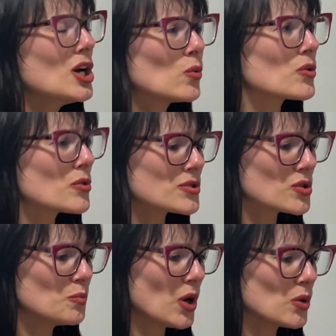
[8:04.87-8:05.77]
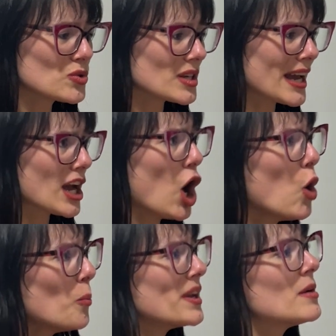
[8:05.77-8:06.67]
We were supposed to like
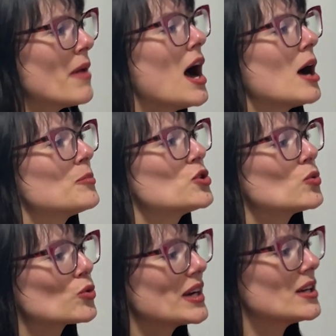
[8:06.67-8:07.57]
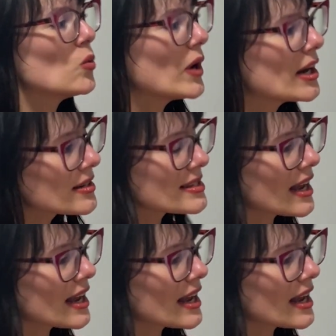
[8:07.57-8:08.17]
open them up to create awareness,